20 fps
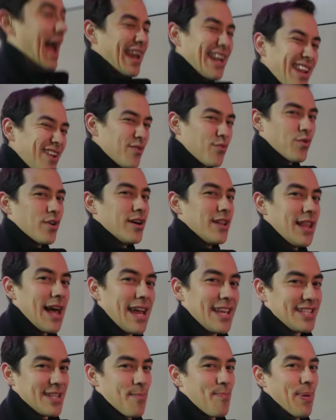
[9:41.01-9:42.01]
I didn't
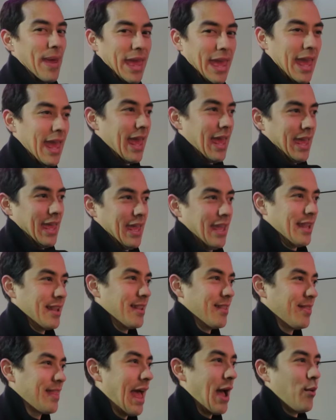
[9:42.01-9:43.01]
realize the pain
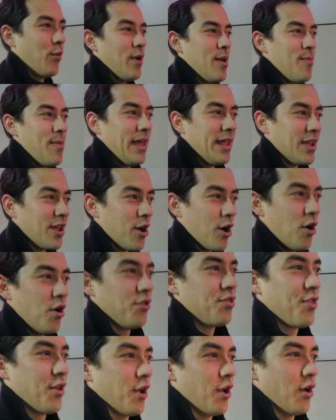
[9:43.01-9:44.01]
that women
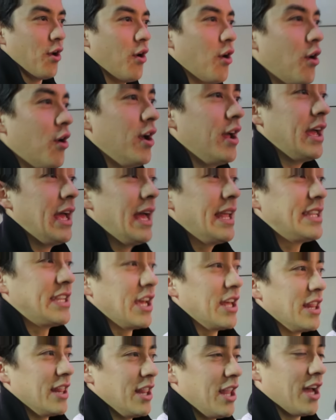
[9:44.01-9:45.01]
go through
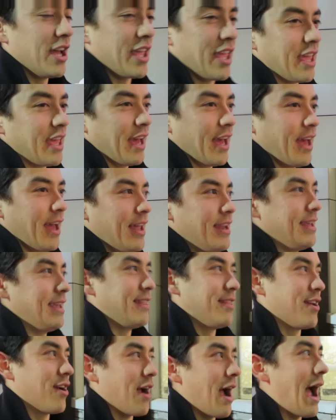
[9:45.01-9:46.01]
to look good
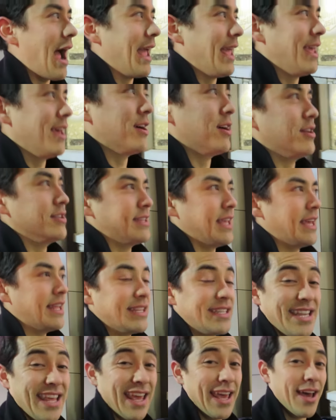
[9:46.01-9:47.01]
in their high heels
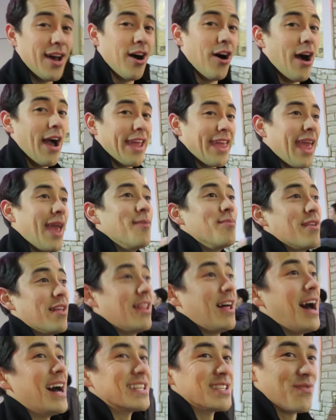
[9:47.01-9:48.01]
until I came to
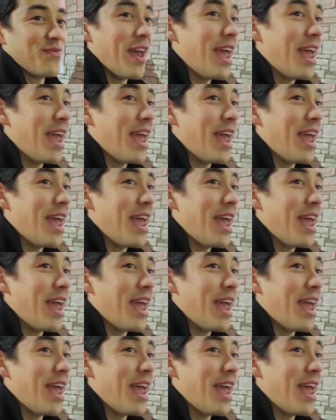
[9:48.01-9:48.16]
Las